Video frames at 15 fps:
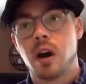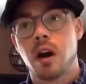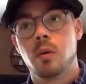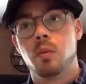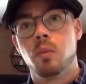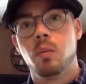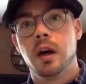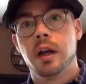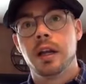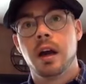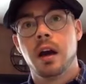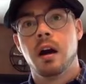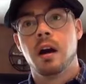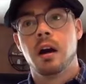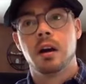are what
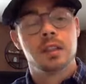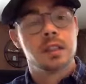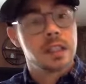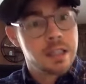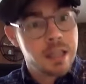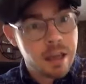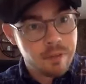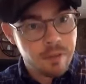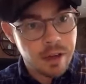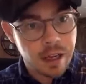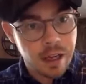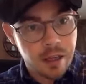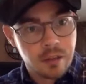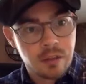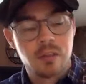are
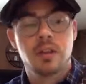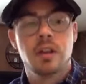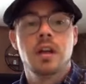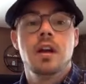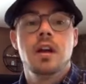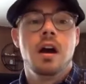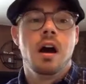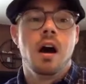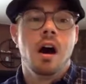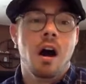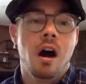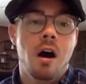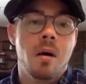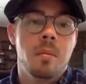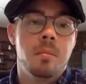significant
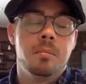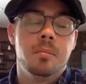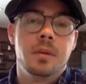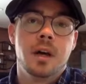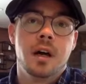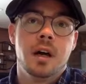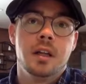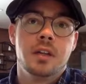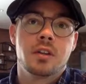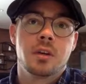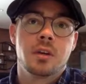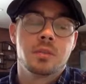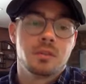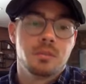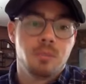in
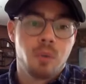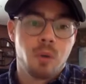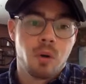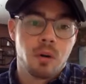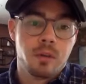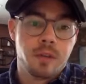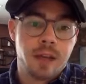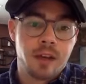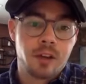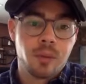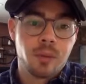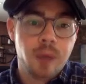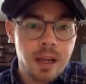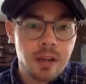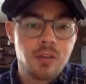terms of moral
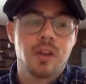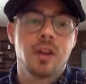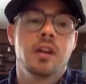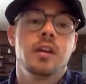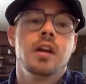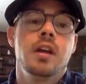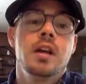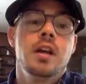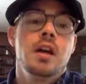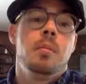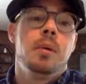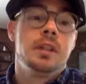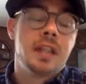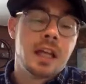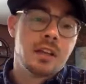evaluation.
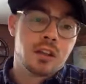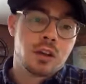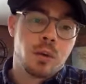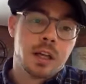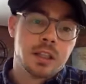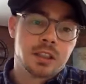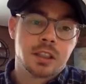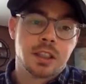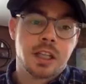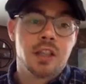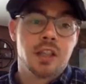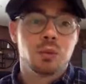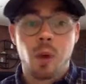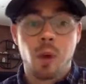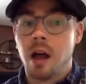But then the question
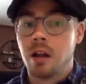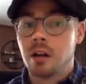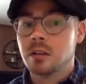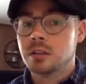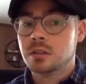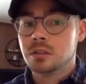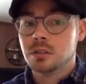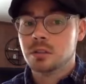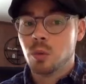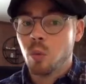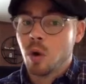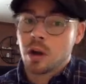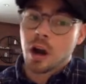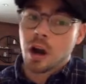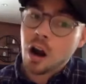is, well,
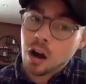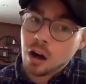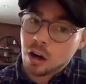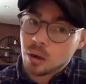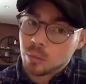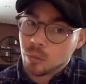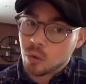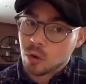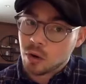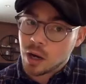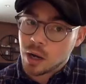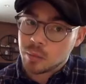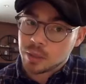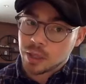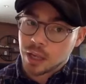what are our moral
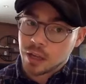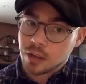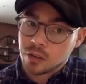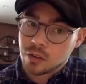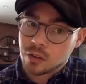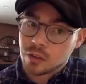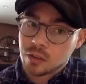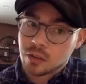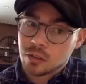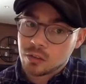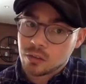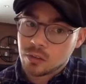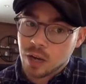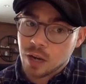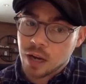obligations,
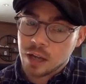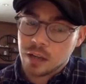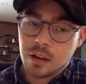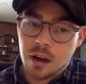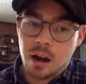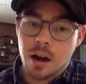right?